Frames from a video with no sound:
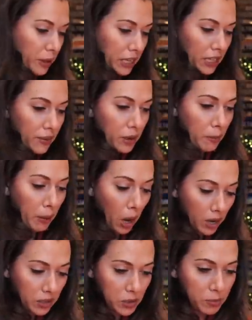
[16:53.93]
we can live in a
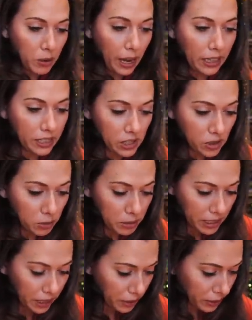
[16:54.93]
box, but at least it'll be
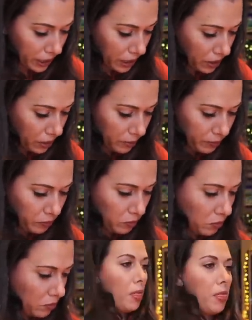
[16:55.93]
decorated.
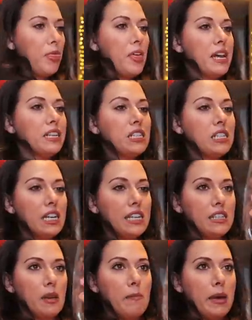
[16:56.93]
This
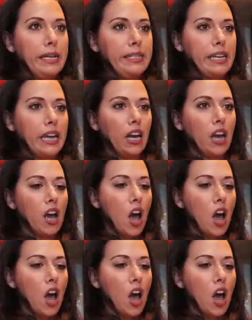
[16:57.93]
is amazing.